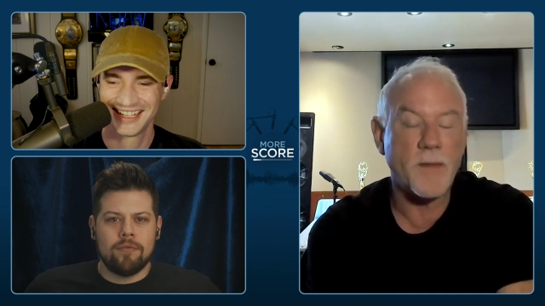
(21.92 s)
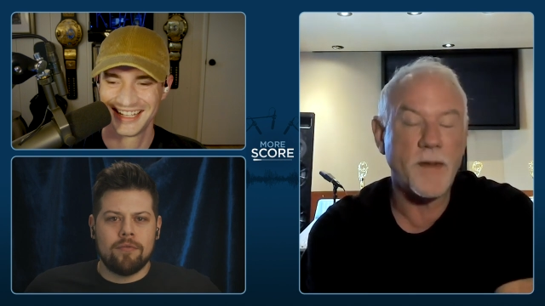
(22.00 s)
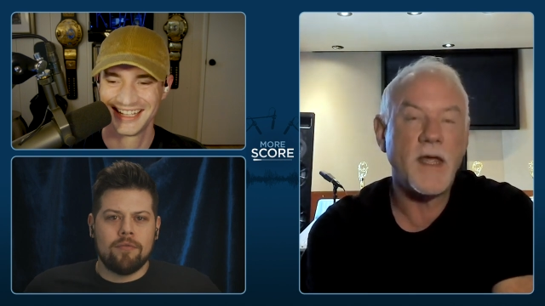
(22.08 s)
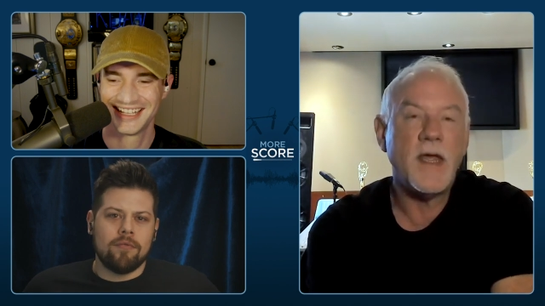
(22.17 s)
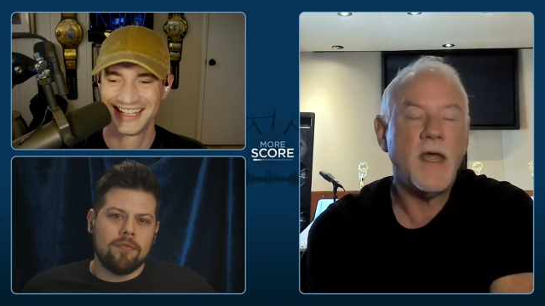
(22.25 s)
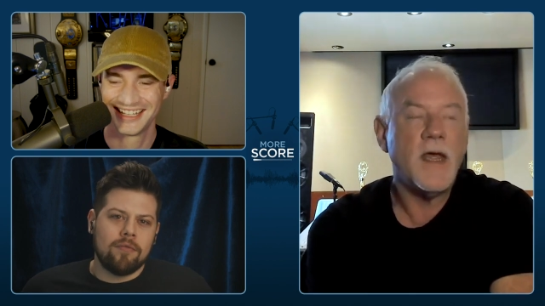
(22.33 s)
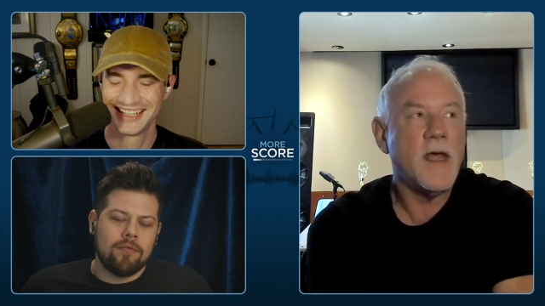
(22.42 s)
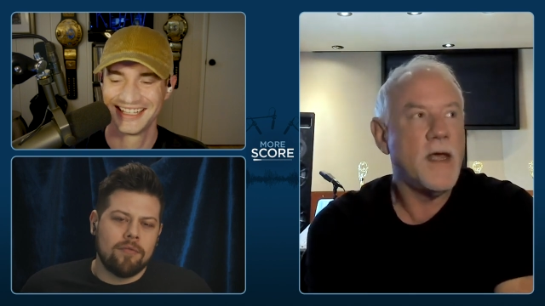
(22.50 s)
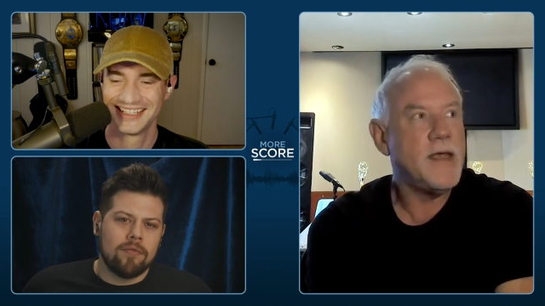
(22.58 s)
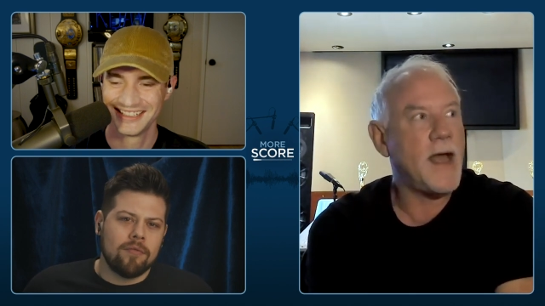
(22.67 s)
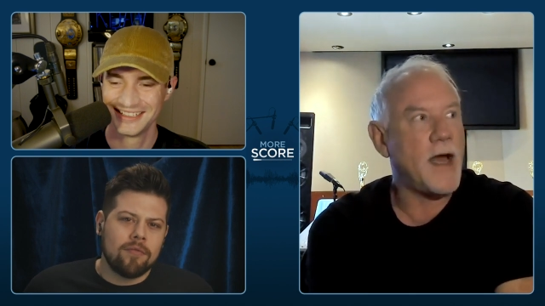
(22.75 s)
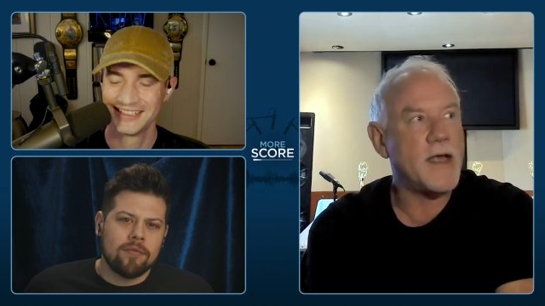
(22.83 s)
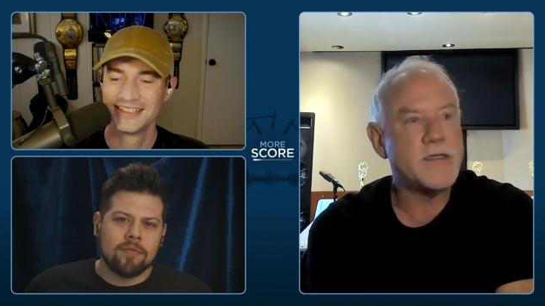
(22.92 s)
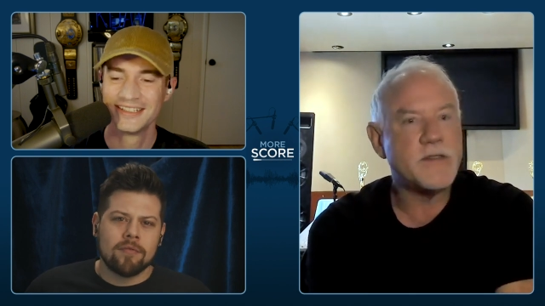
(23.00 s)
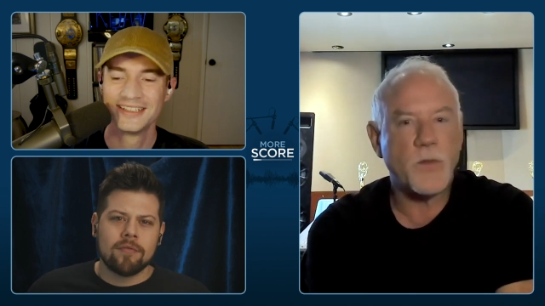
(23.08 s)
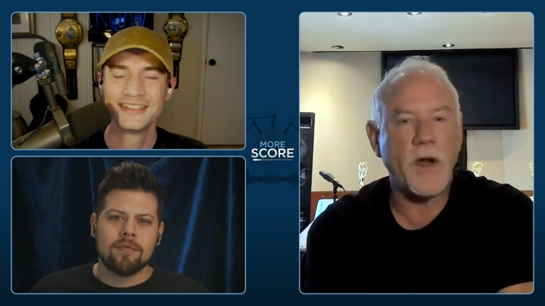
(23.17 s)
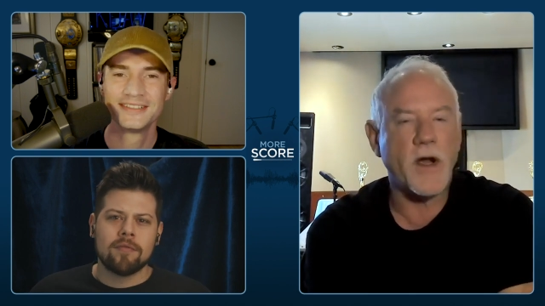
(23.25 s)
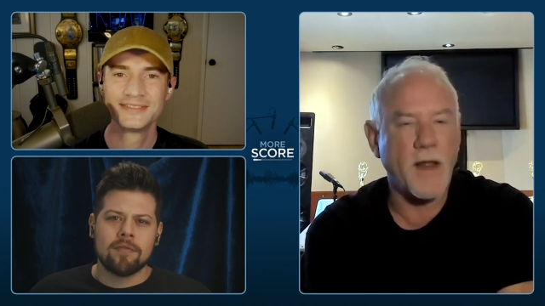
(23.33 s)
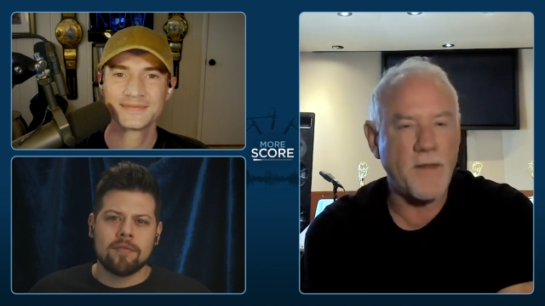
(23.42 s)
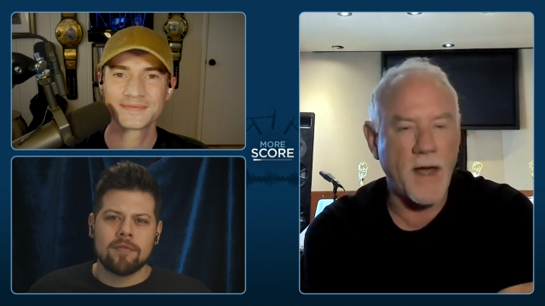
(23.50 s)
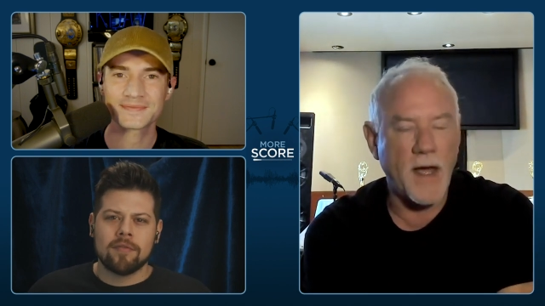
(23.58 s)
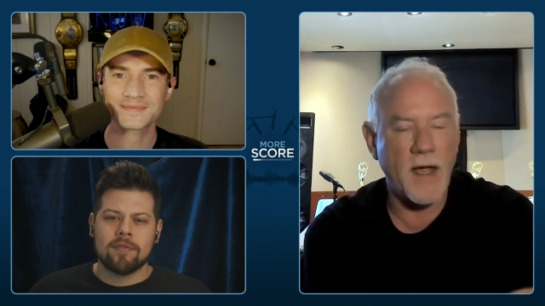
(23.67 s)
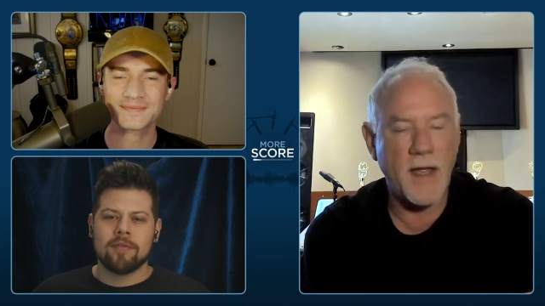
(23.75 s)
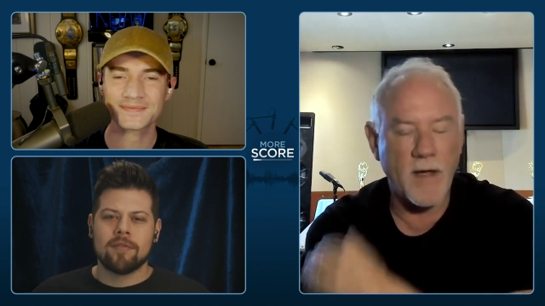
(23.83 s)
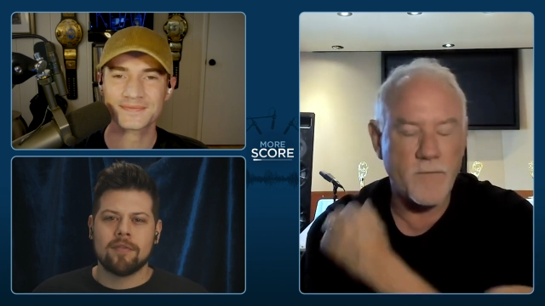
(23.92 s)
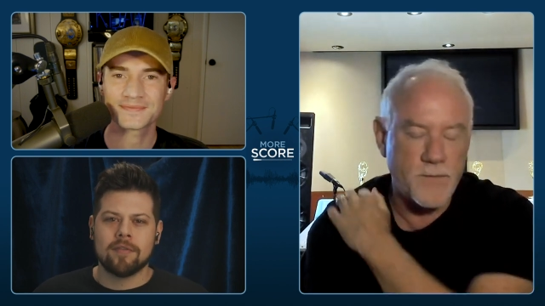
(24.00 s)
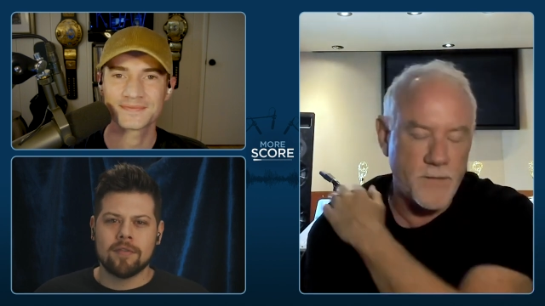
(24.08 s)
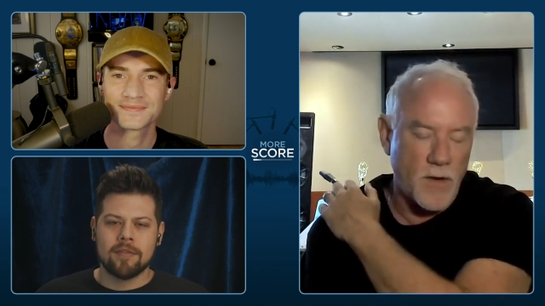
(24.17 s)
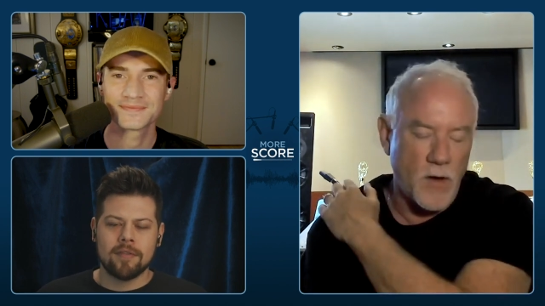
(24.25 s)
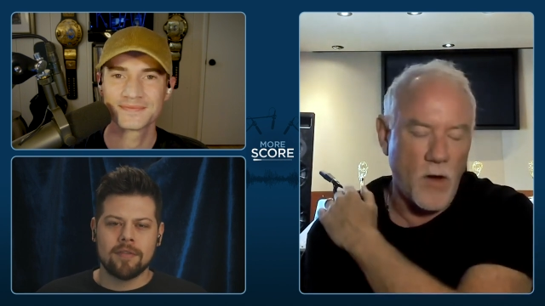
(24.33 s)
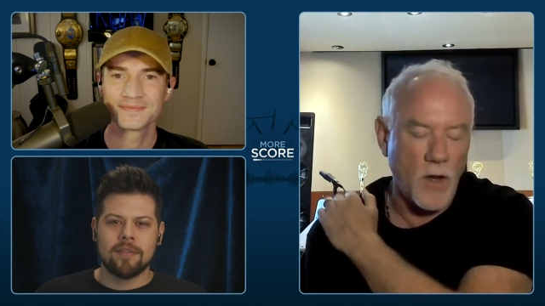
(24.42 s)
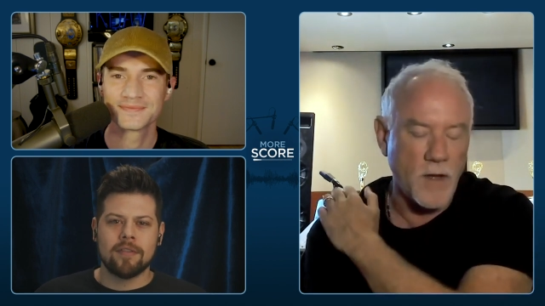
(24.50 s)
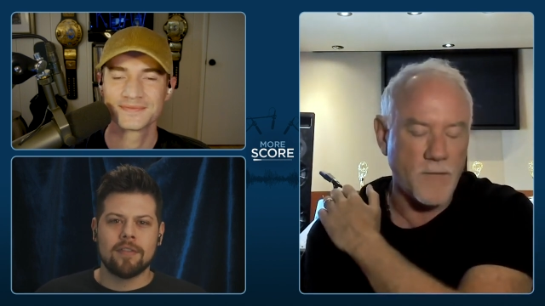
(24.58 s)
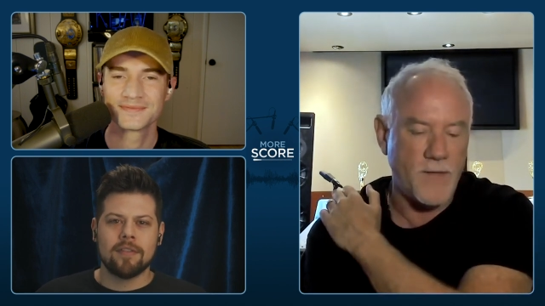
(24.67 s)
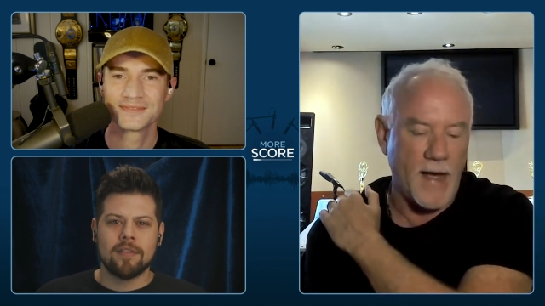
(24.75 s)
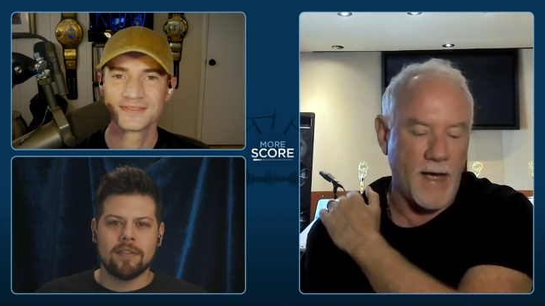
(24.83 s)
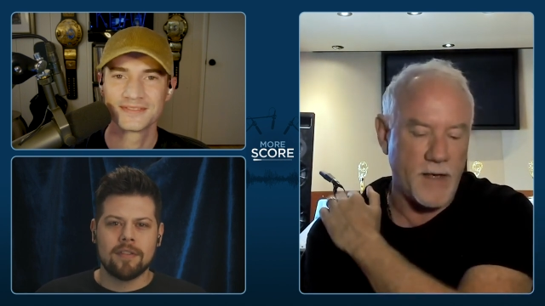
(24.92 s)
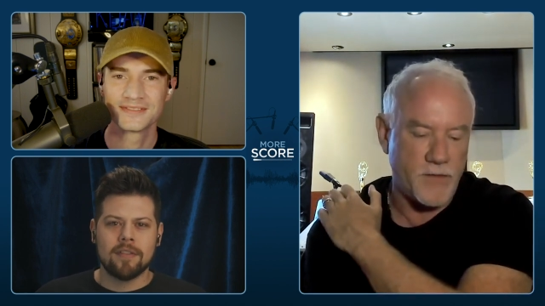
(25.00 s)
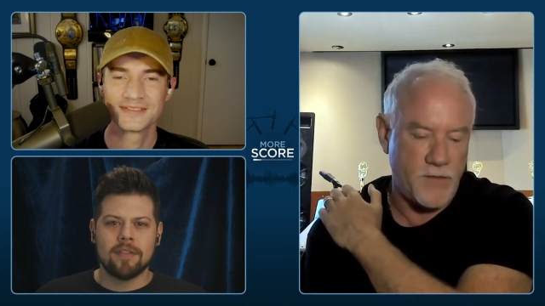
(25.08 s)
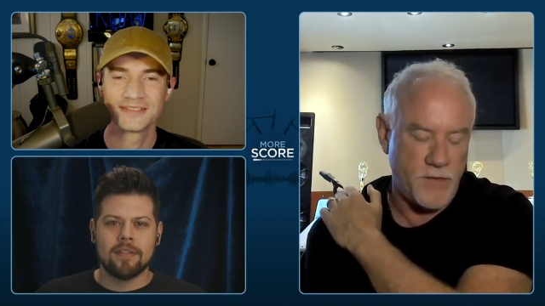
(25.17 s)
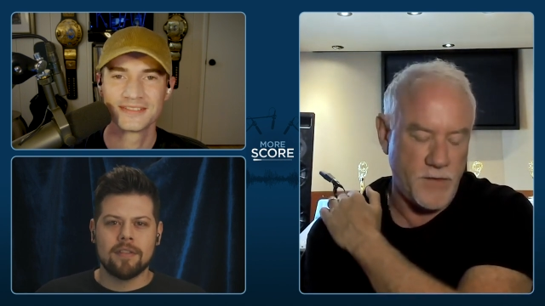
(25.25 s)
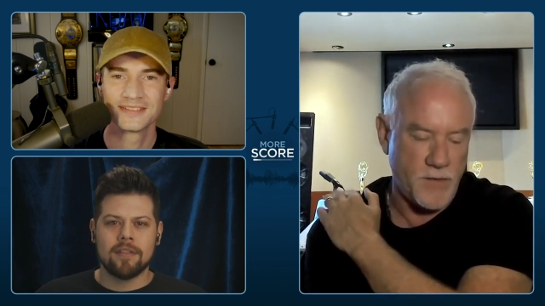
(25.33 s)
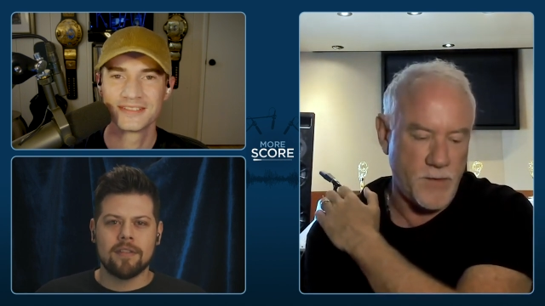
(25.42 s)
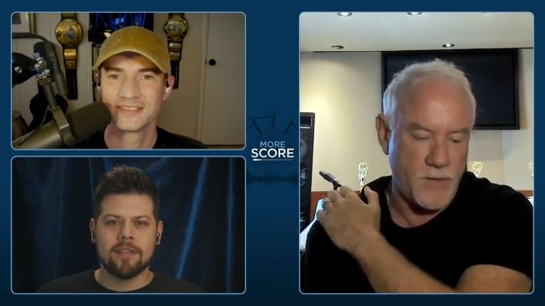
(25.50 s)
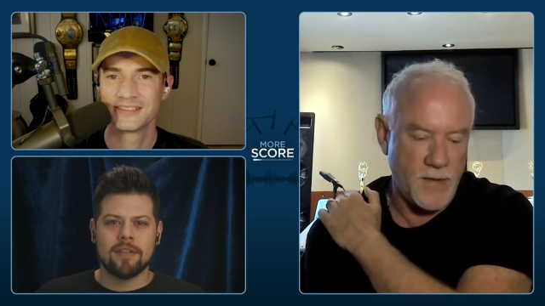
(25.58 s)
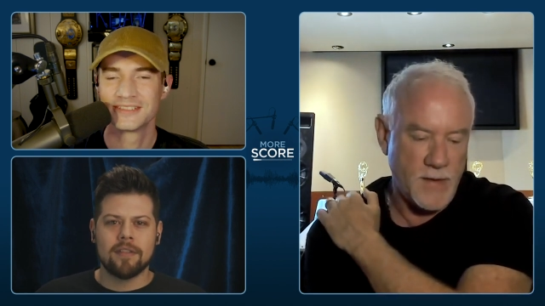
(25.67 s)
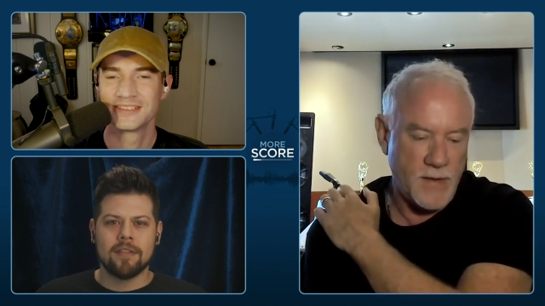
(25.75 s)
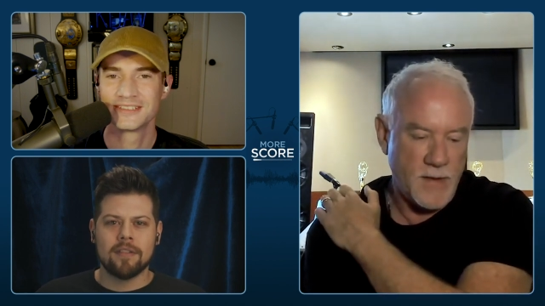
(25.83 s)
Speaker 1: it will be. Yeah, it's weird. I, I have all of that to,